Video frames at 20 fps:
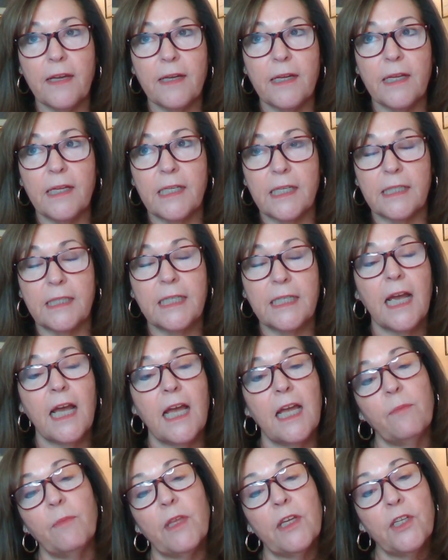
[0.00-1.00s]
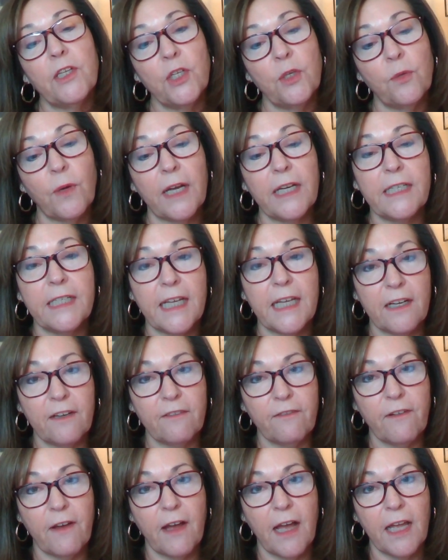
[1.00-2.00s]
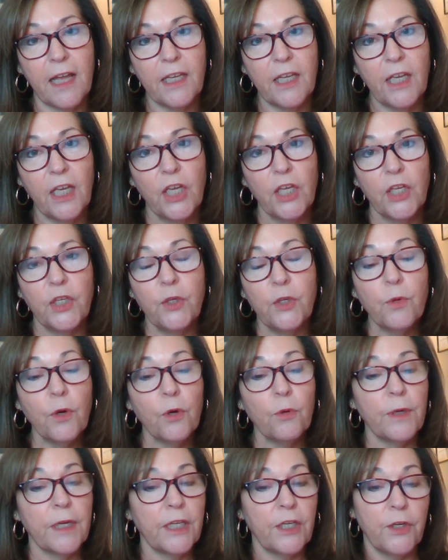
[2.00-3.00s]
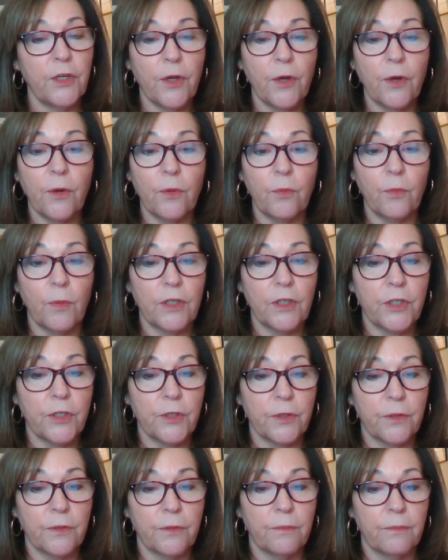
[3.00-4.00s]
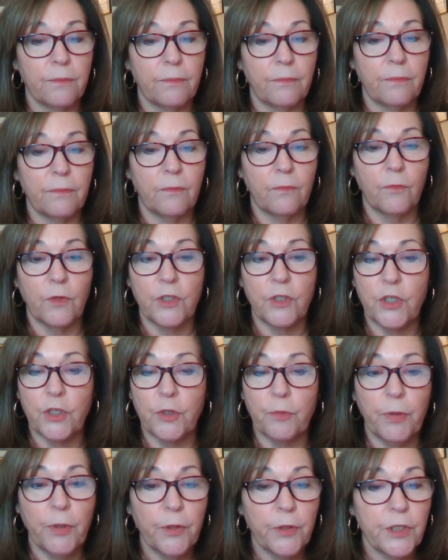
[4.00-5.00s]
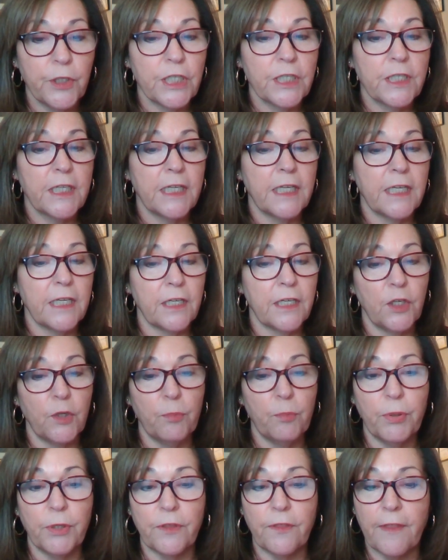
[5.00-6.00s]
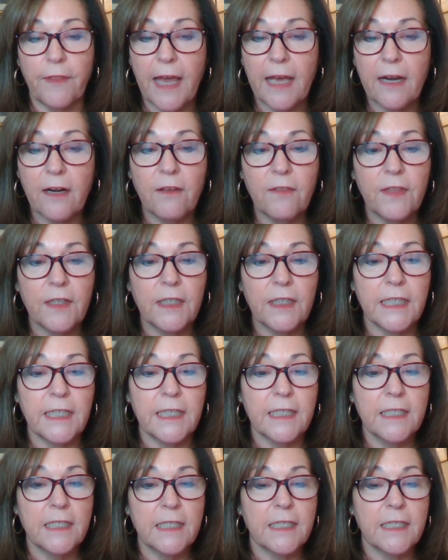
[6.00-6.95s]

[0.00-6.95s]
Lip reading: the time that you identify, you already know what you're purchasing. You put that on the list